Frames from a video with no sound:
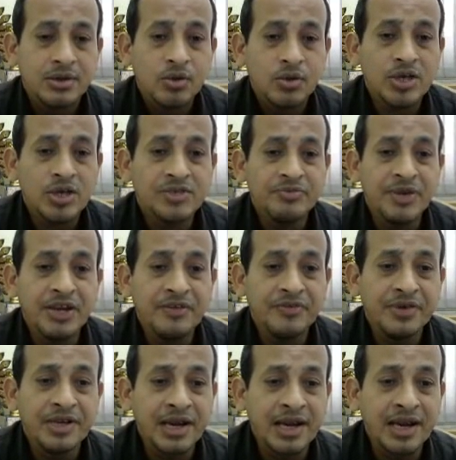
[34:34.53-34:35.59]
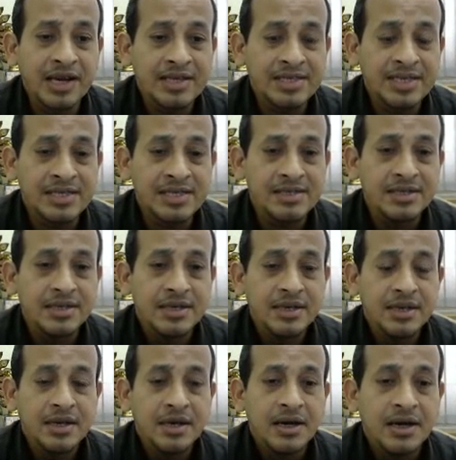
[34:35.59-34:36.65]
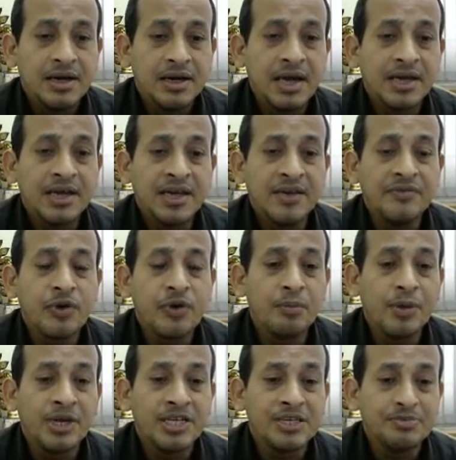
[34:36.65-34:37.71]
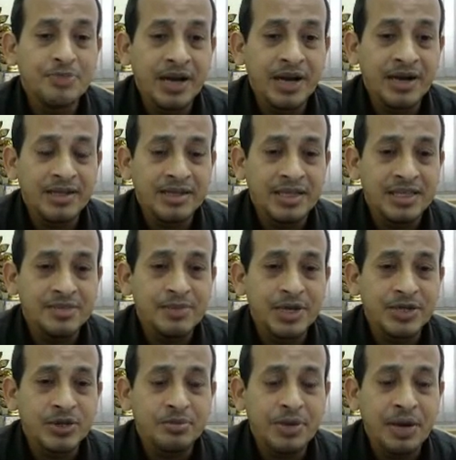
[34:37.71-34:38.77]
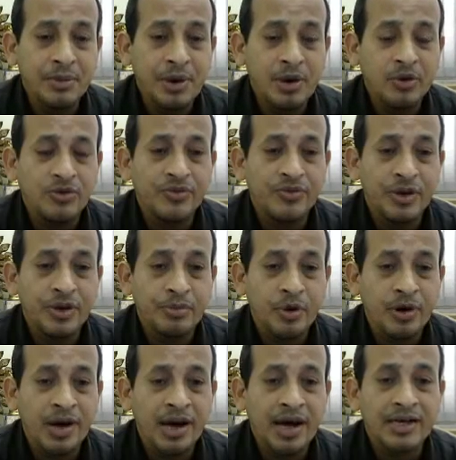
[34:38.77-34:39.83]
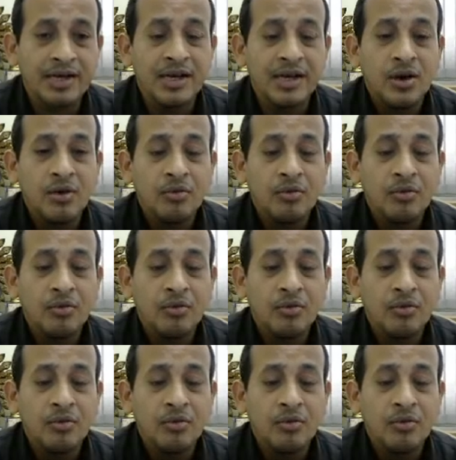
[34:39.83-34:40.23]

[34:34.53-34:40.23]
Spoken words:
Cost benefit analysis, like if companies spend this much of amount for a product,